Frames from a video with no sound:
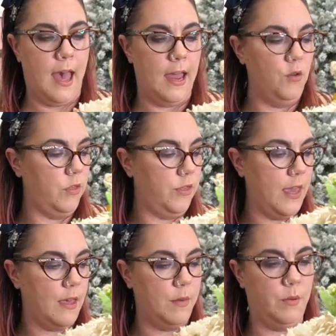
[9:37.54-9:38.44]
I don't
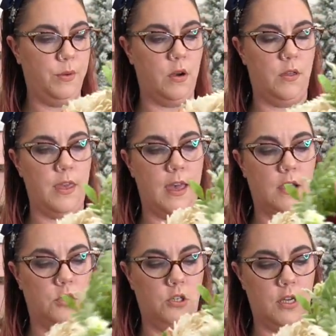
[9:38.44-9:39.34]
think I'm gonna put all the
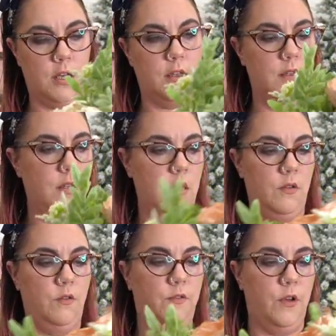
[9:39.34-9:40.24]
extra
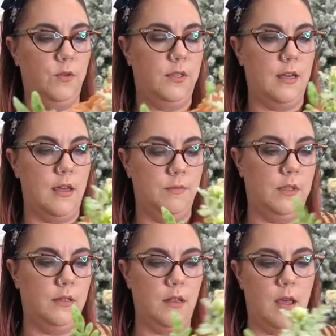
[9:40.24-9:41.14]
faux
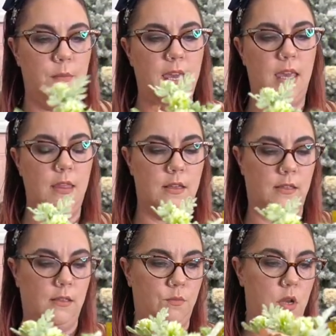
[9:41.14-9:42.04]
stems. I'm liking
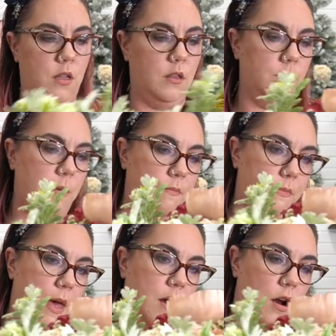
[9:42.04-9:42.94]
this one a little bit
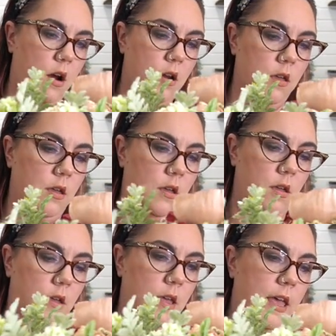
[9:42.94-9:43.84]
better.
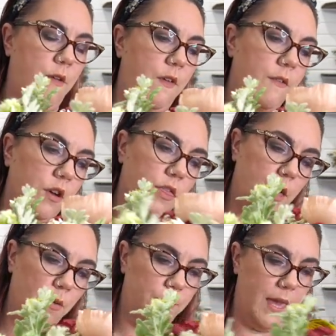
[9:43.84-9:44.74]
If
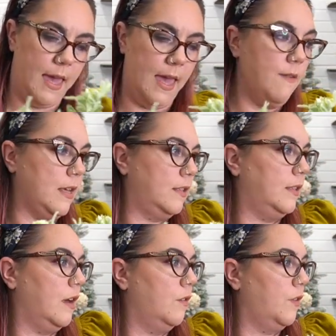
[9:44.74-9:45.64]
everything would behave
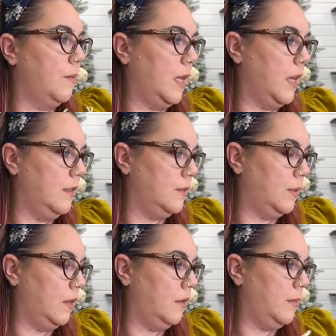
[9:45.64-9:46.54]
itself, I'm liking this
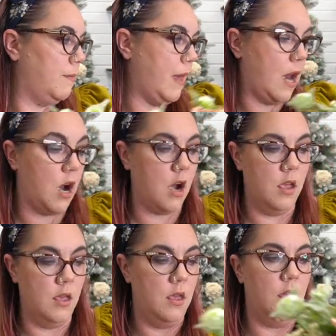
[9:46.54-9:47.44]
one a little bit better
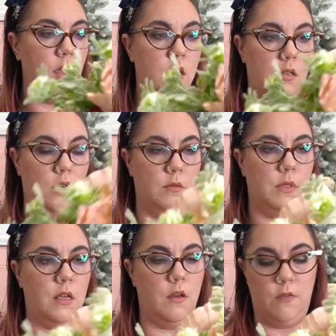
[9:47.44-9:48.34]
in
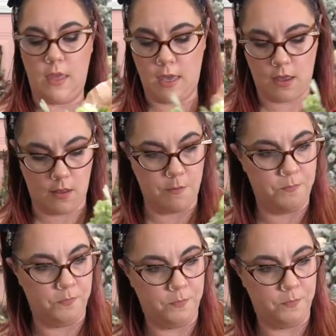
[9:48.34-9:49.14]
terms of the um,